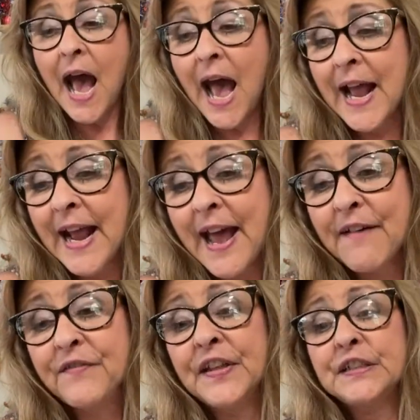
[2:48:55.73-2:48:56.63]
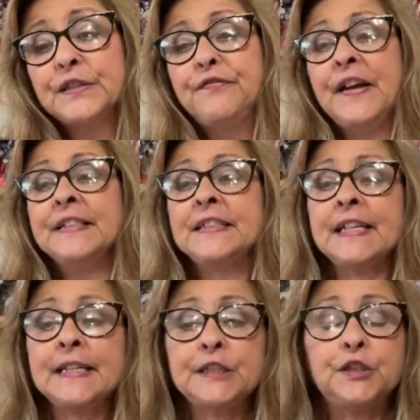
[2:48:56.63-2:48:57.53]
I have this
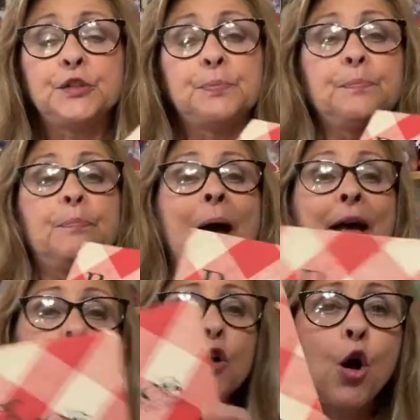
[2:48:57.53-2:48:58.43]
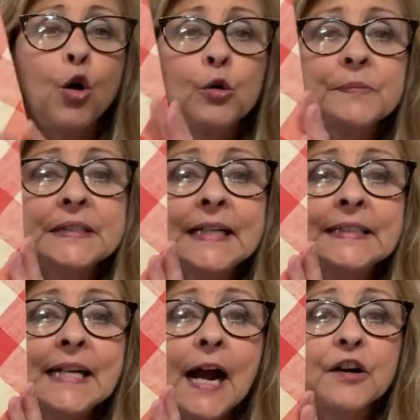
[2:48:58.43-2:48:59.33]
vintage Better Homes
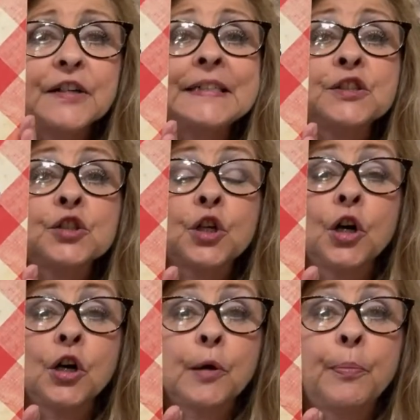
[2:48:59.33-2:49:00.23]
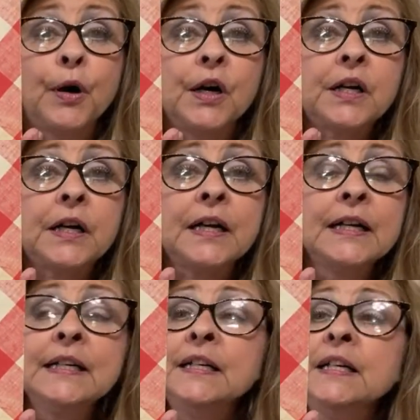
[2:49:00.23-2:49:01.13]
and Gardens cookbook.
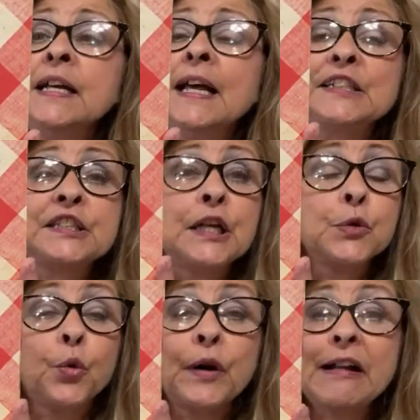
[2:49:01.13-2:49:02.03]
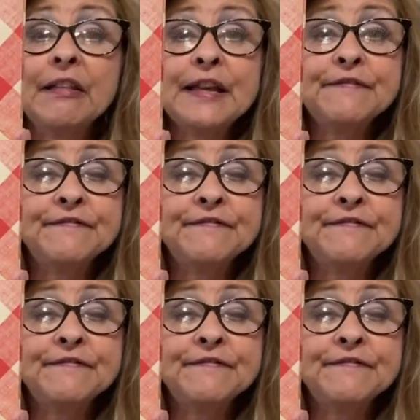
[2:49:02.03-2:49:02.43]
It's in really